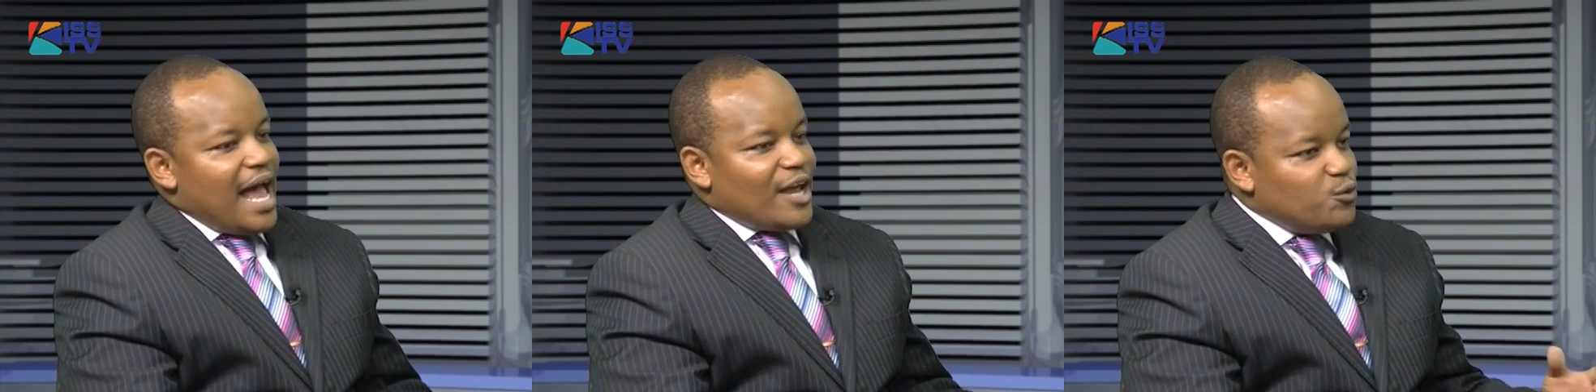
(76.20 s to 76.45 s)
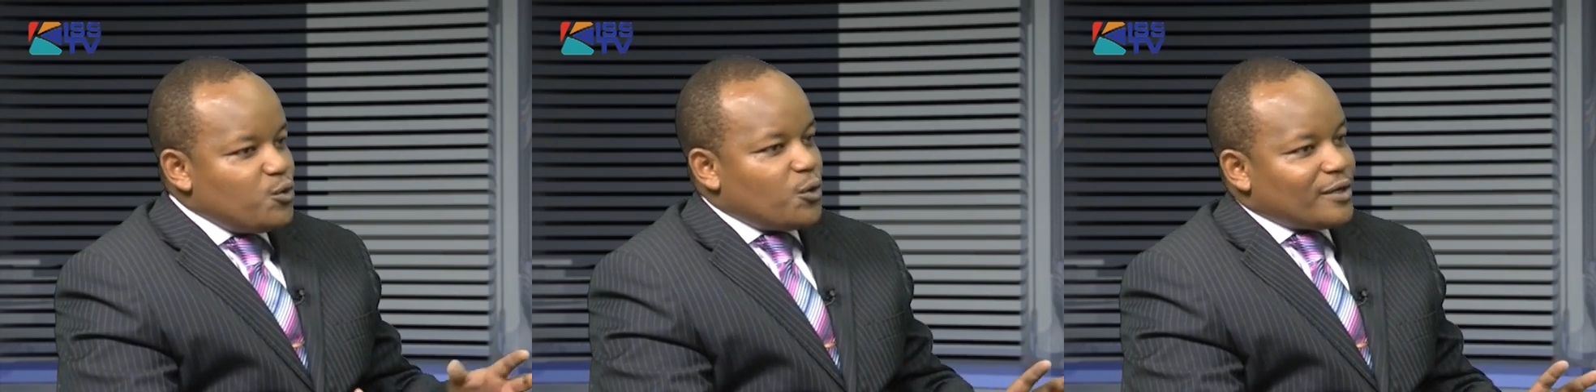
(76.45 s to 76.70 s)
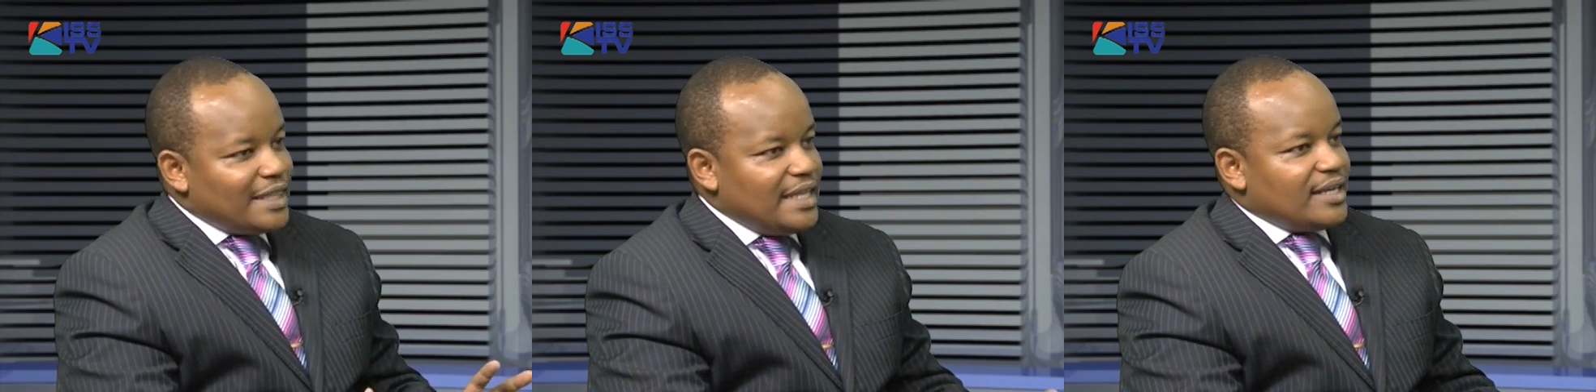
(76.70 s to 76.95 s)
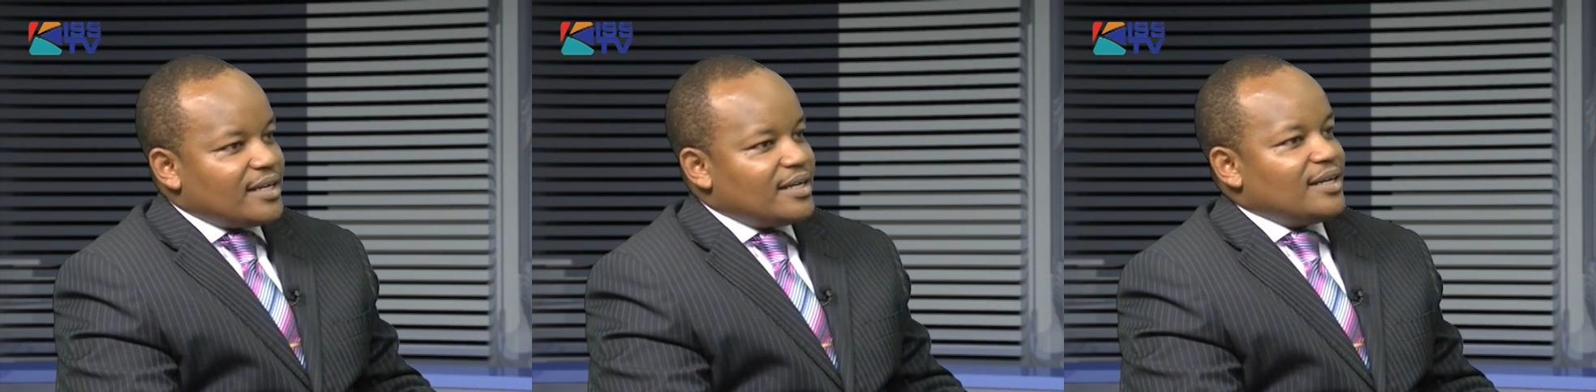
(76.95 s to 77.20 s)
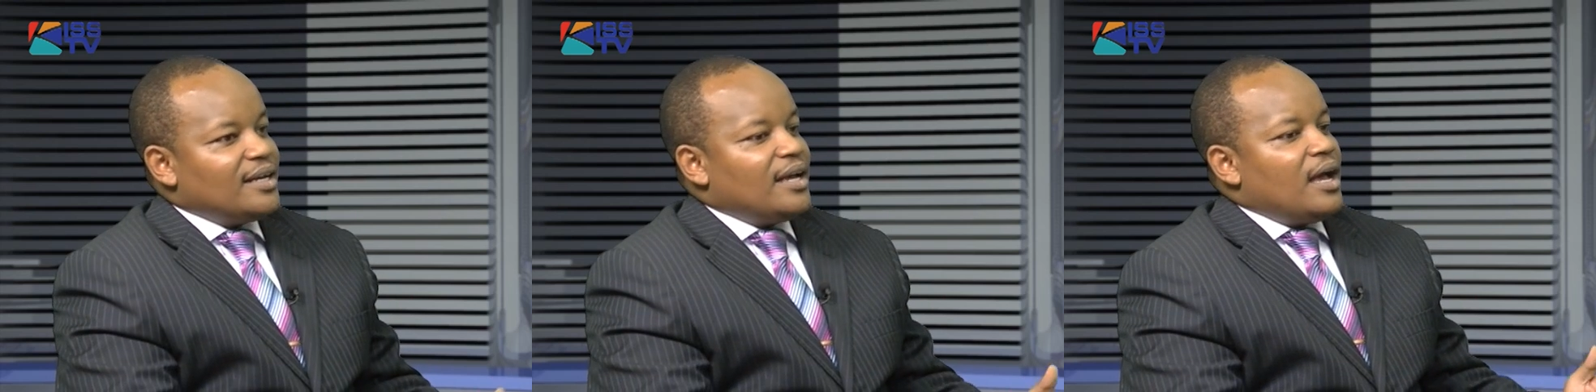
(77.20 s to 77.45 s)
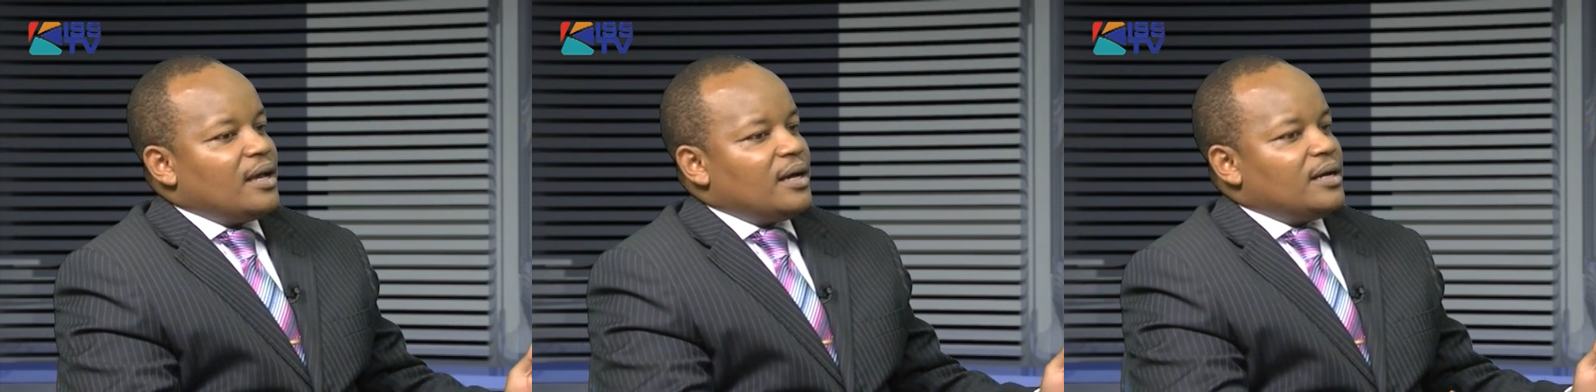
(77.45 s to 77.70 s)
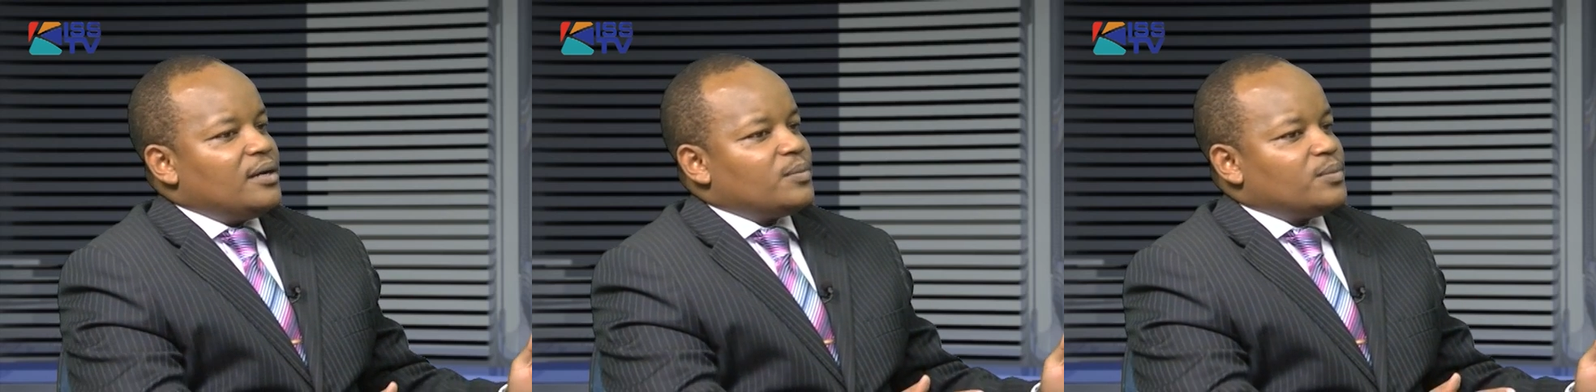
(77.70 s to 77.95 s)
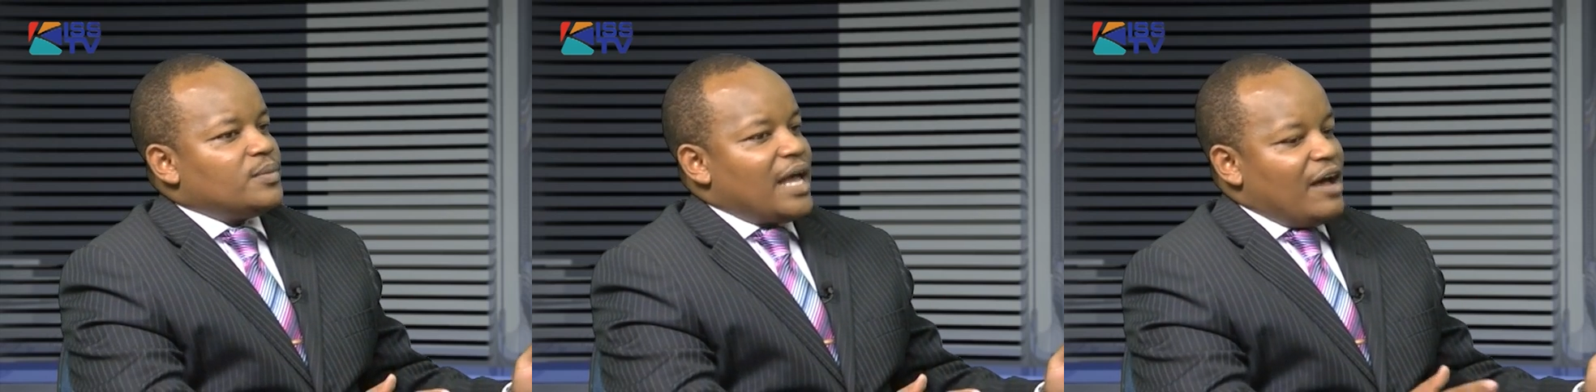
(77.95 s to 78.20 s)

I do not think the